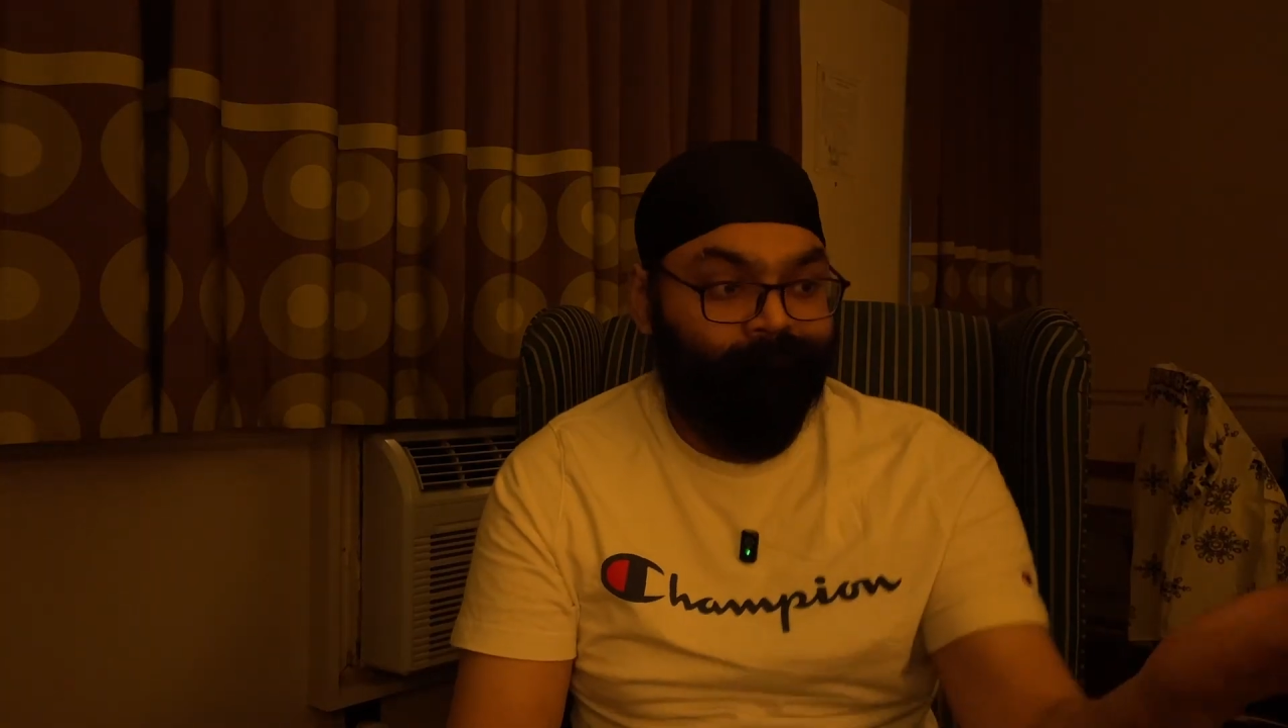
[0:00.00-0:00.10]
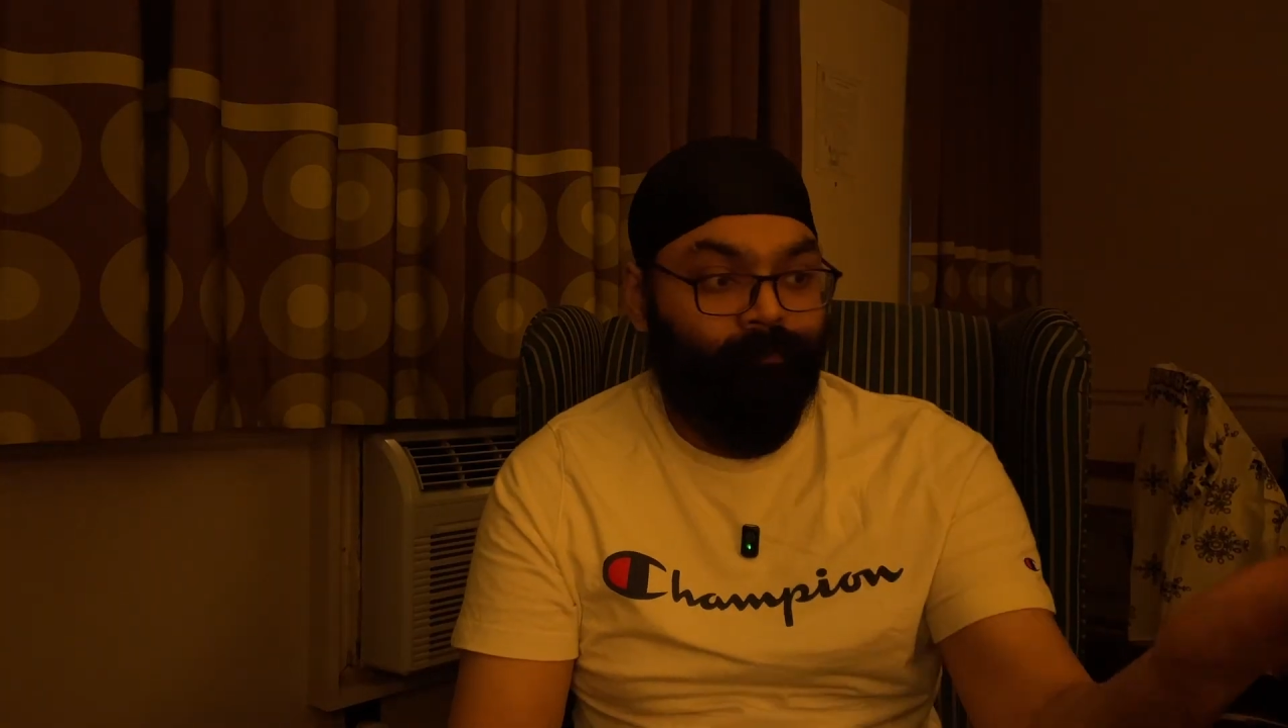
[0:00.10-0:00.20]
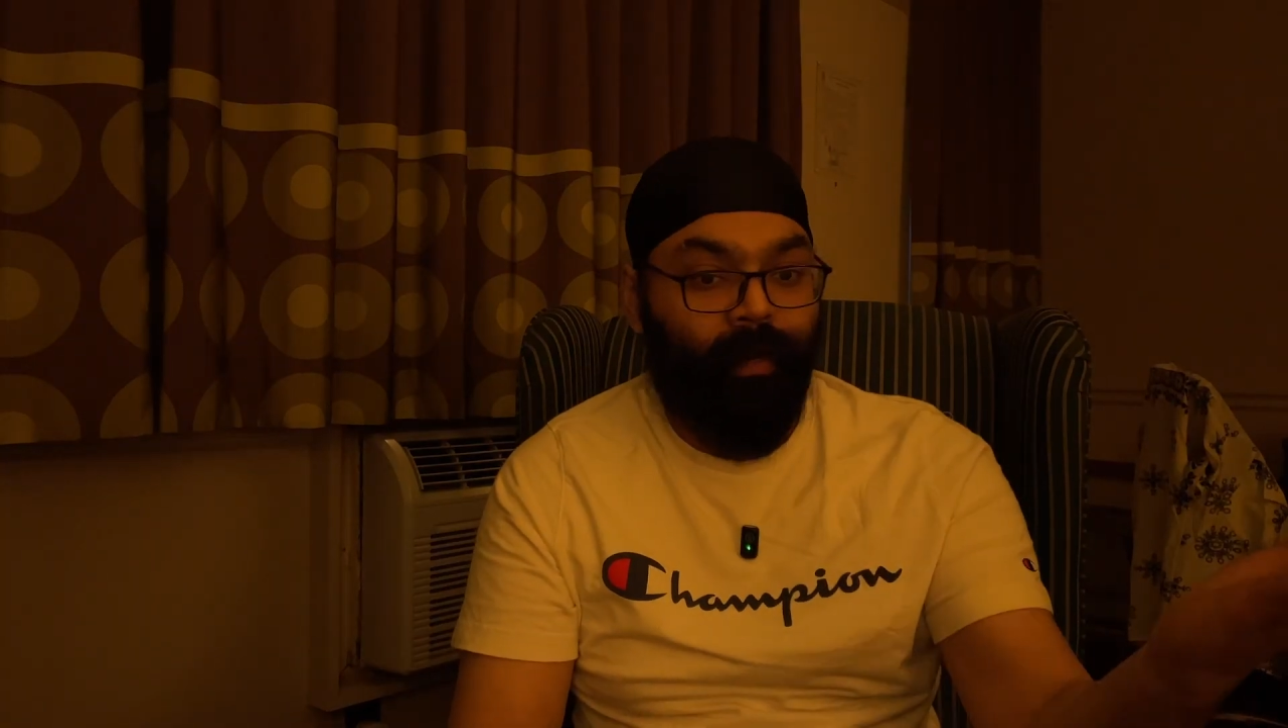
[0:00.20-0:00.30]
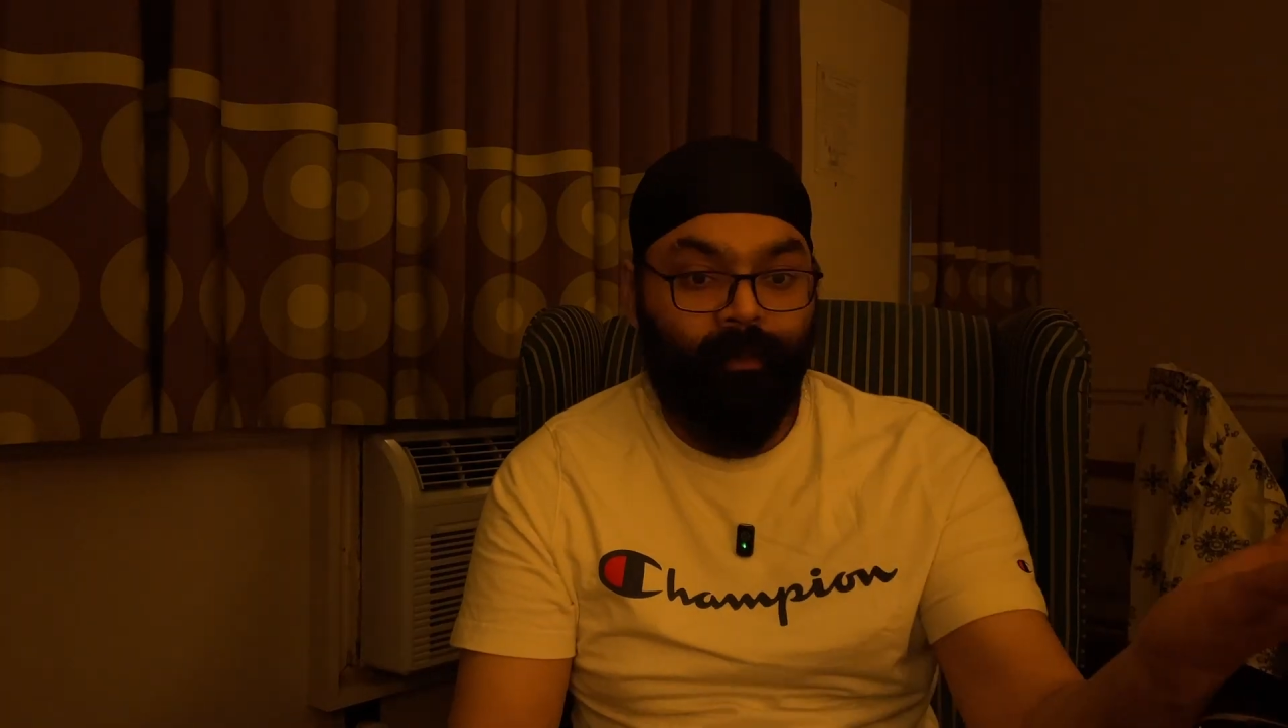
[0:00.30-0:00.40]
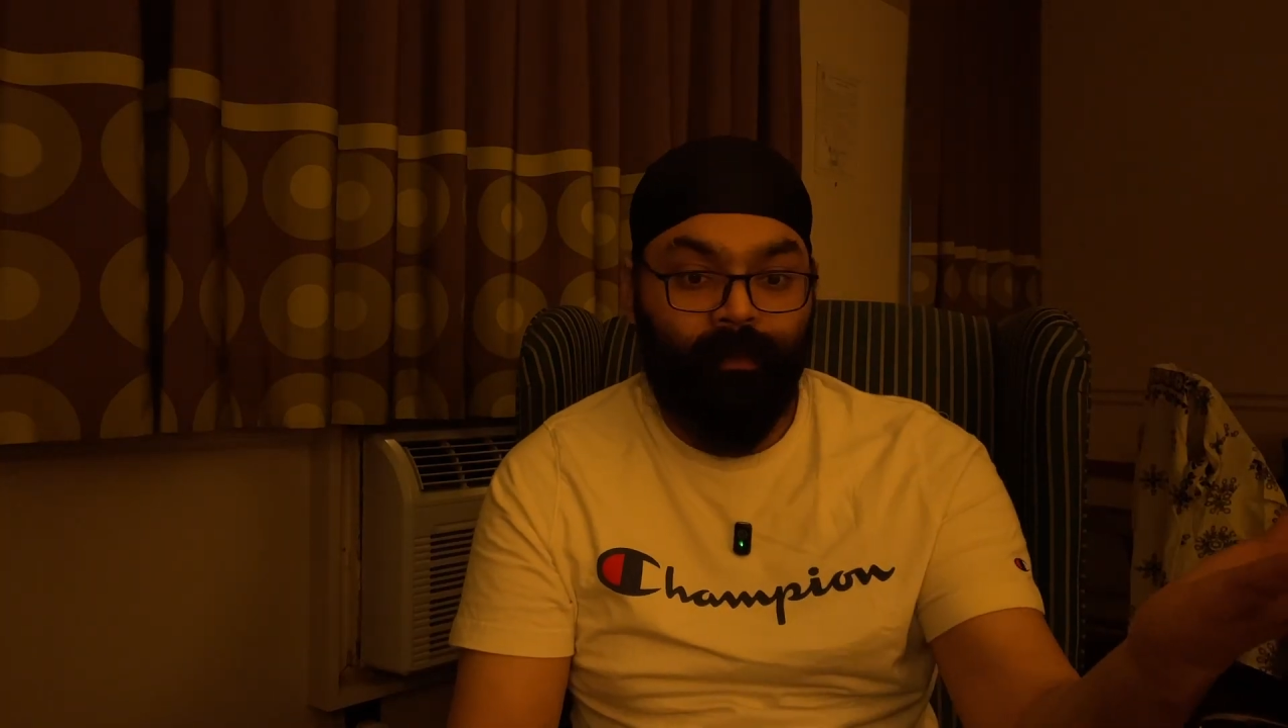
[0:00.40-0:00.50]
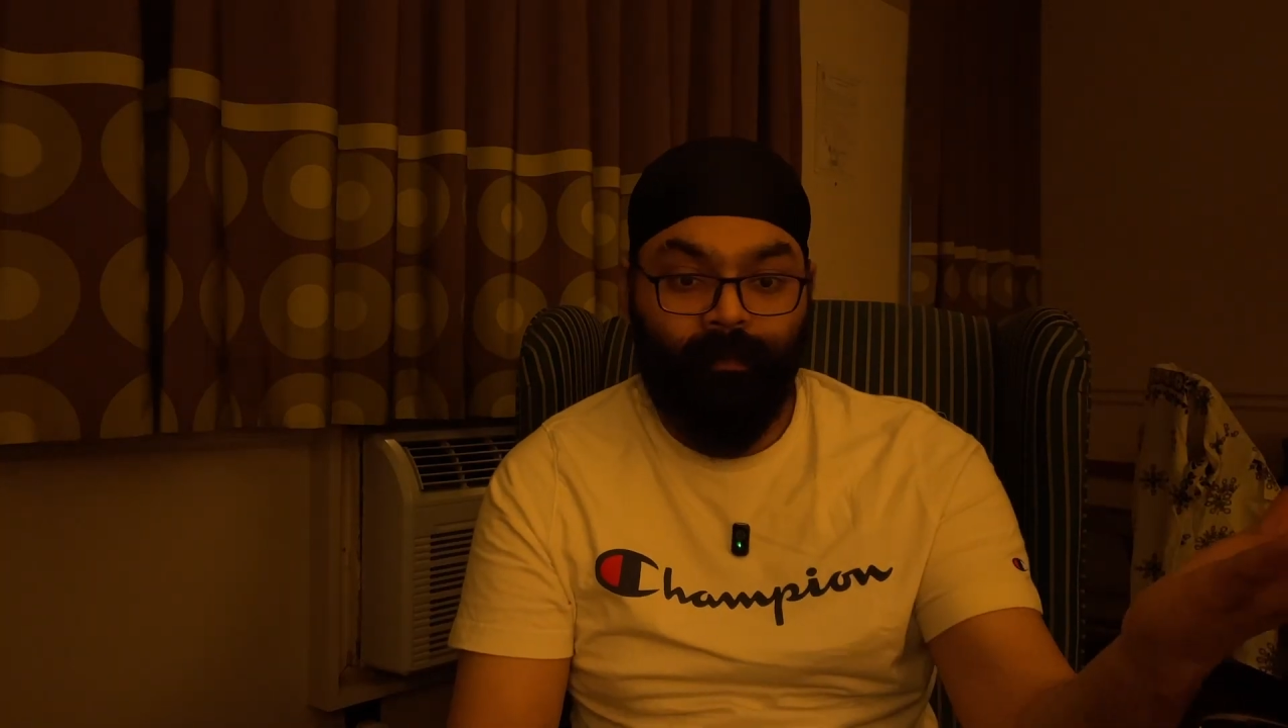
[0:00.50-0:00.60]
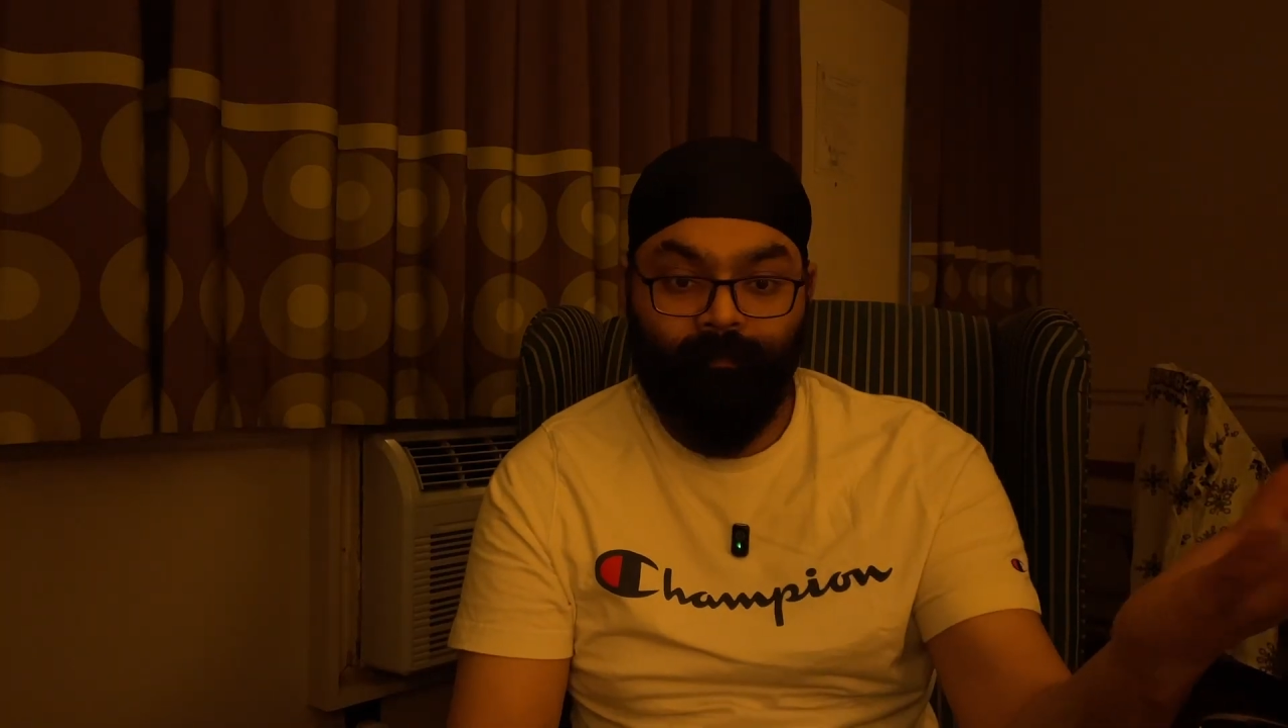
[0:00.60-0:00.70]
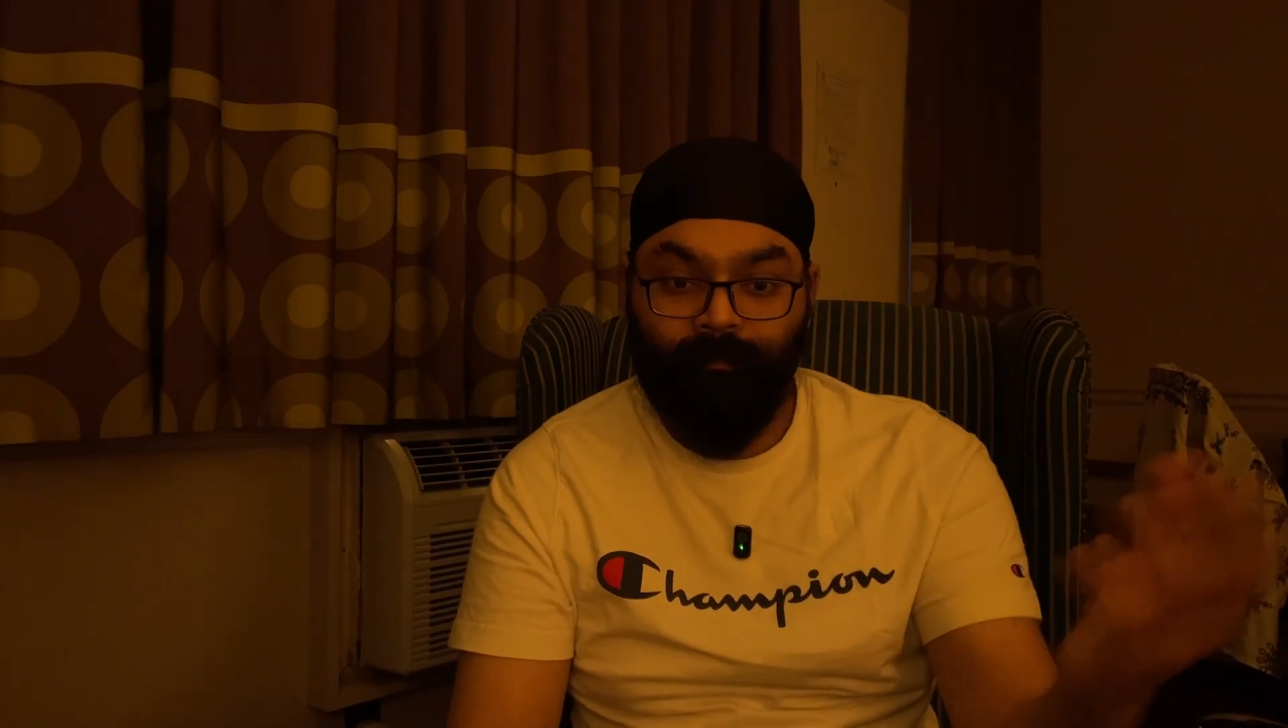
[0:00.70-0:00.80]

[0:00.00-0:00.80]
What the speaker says: pattern.